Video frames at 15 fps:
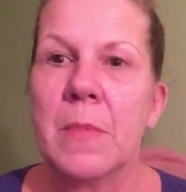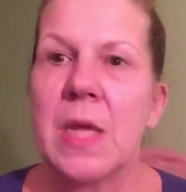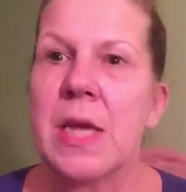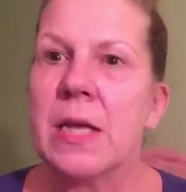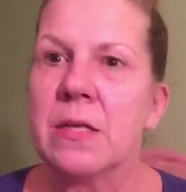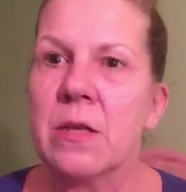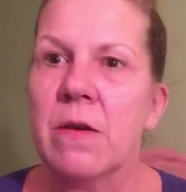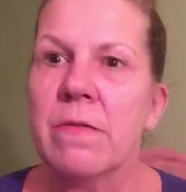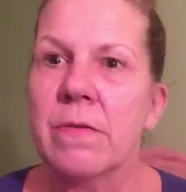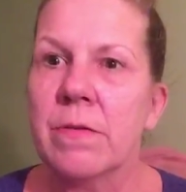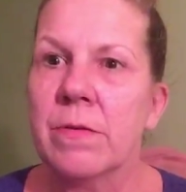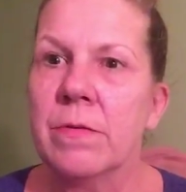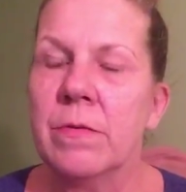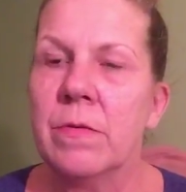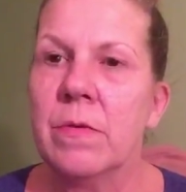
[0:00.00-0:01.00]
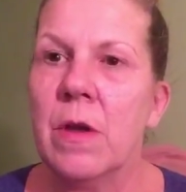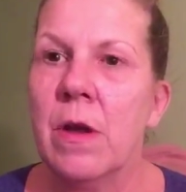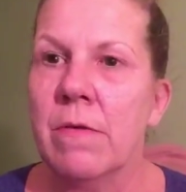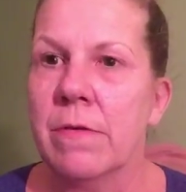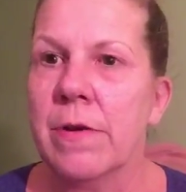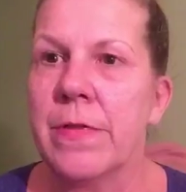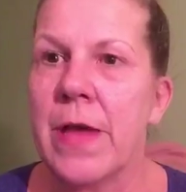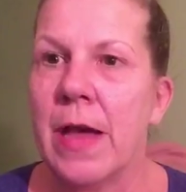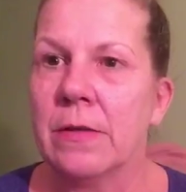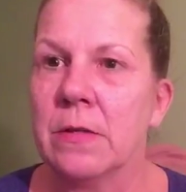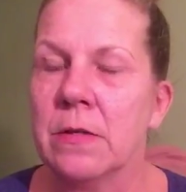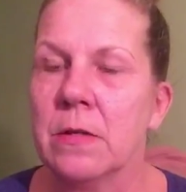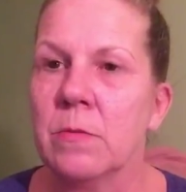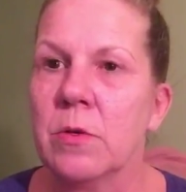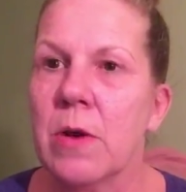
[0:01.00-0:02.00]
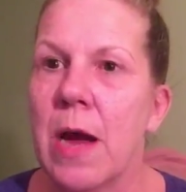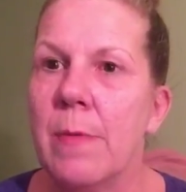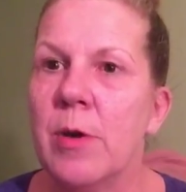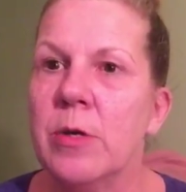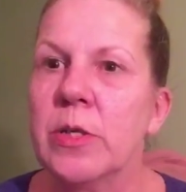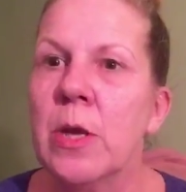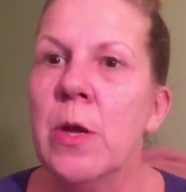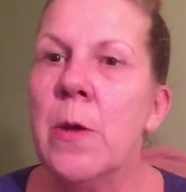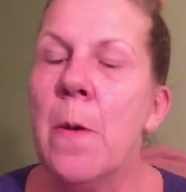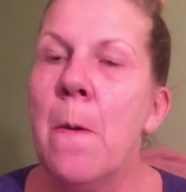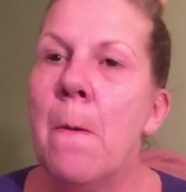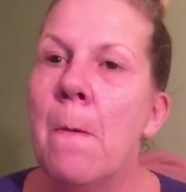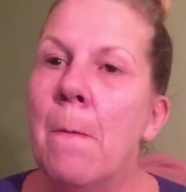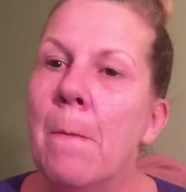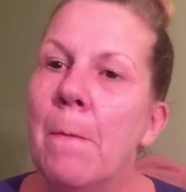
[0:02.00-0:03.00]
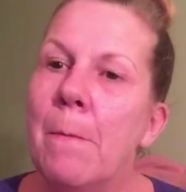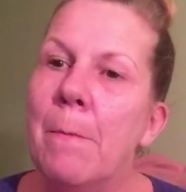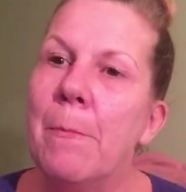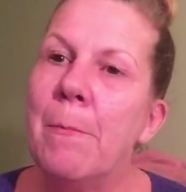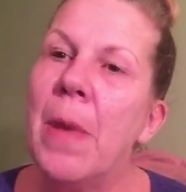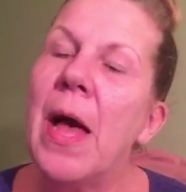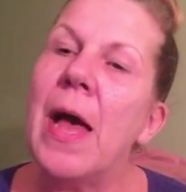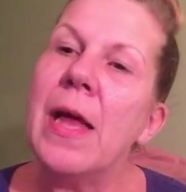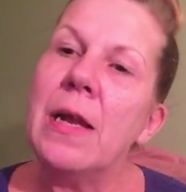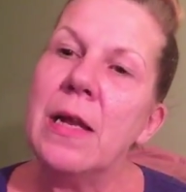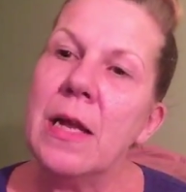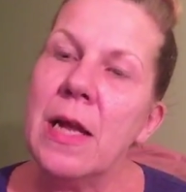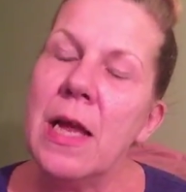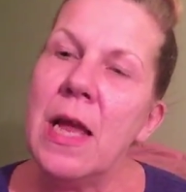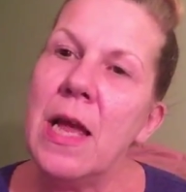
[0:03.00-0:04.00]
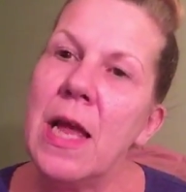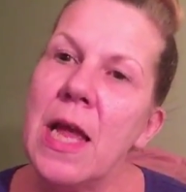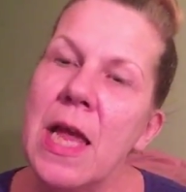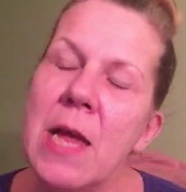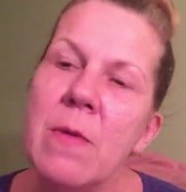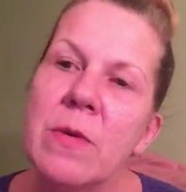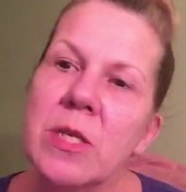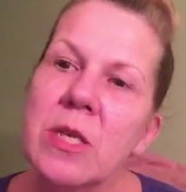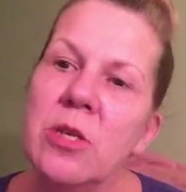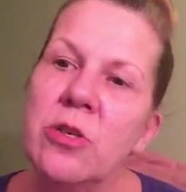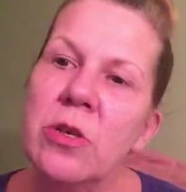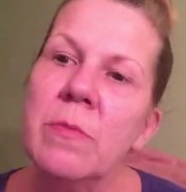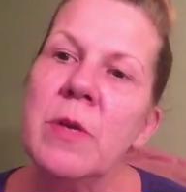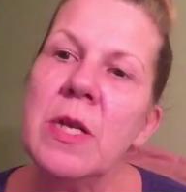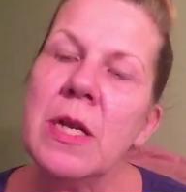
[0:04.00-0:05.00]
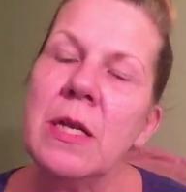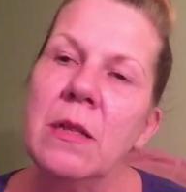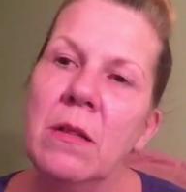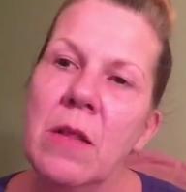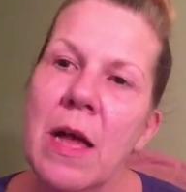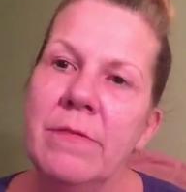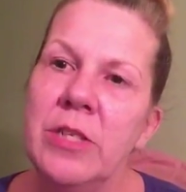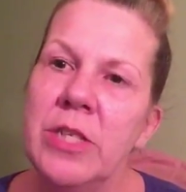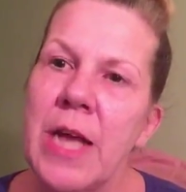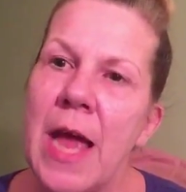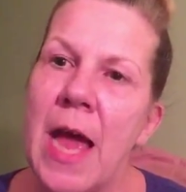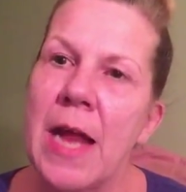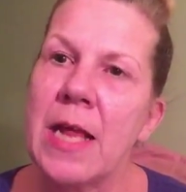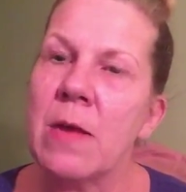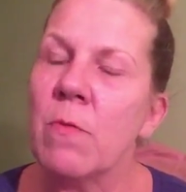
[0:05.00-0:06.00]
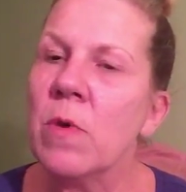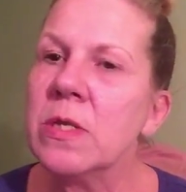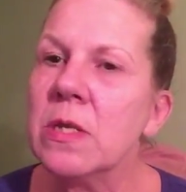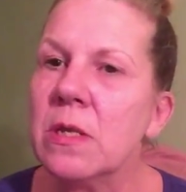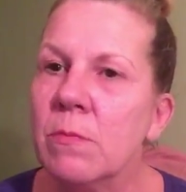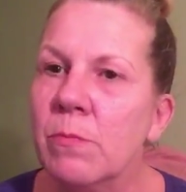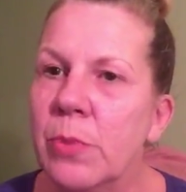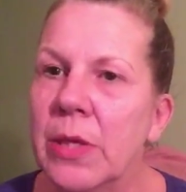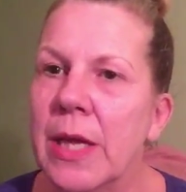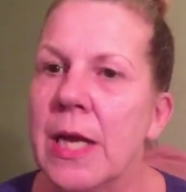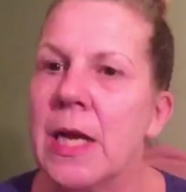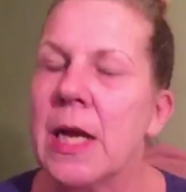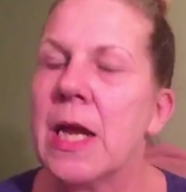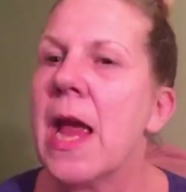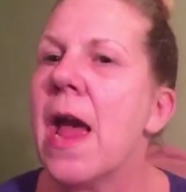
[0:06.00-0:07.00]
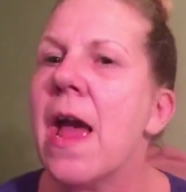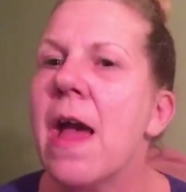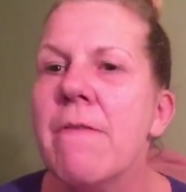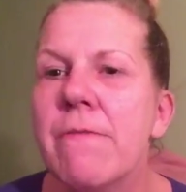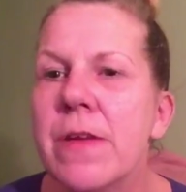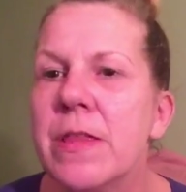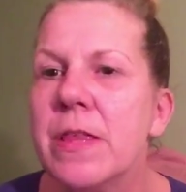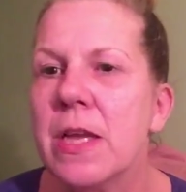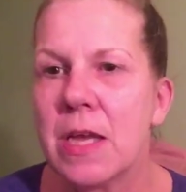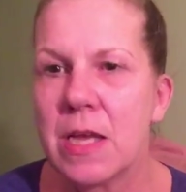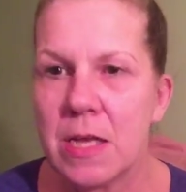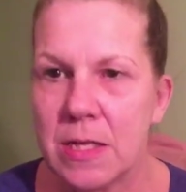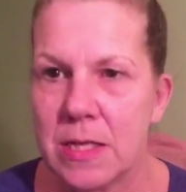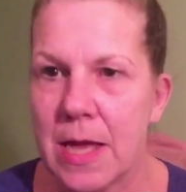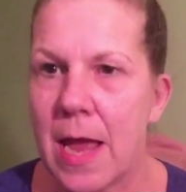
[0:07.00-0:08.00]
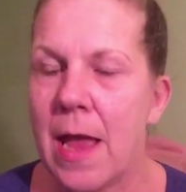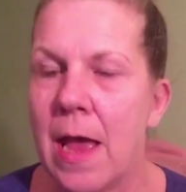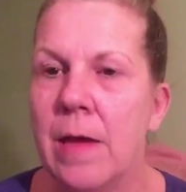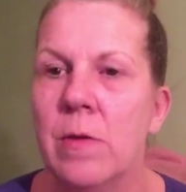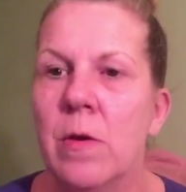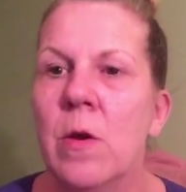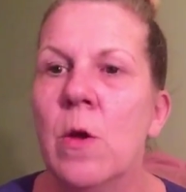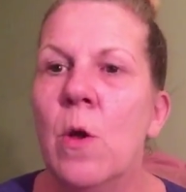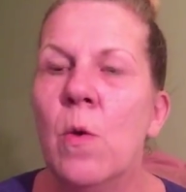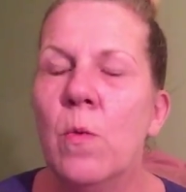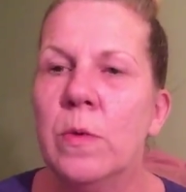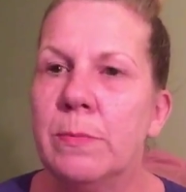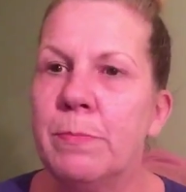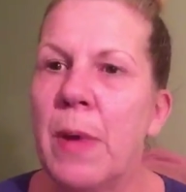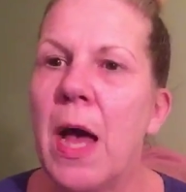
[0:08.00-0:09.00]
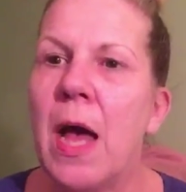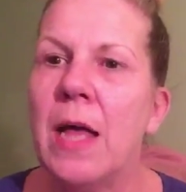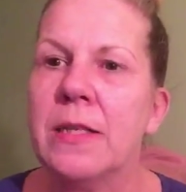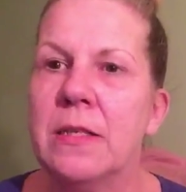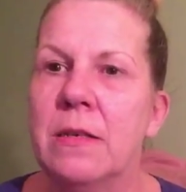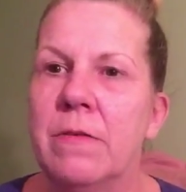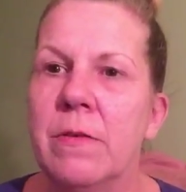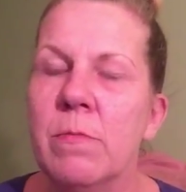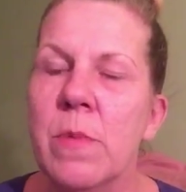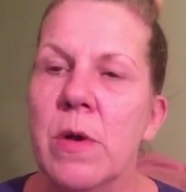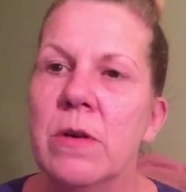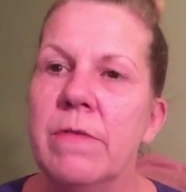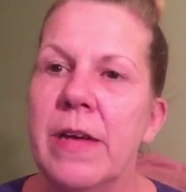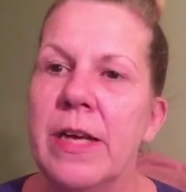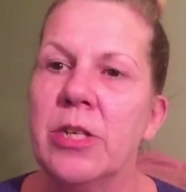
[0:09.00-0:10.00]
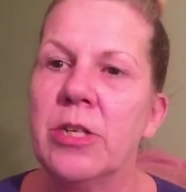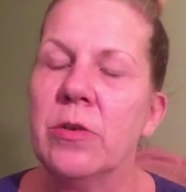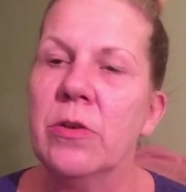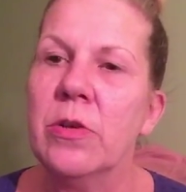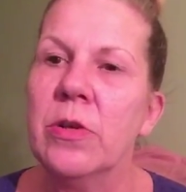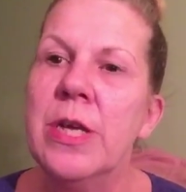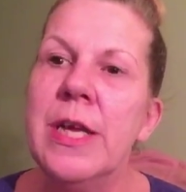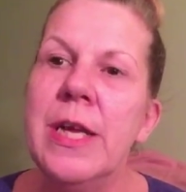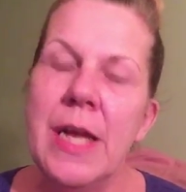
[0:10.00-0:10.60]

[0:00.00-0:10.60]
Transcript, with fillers: He has over 1,000 subscribers. But he was contributing in the live chat. He wasn't complaining. Everything he said was positive and motivational.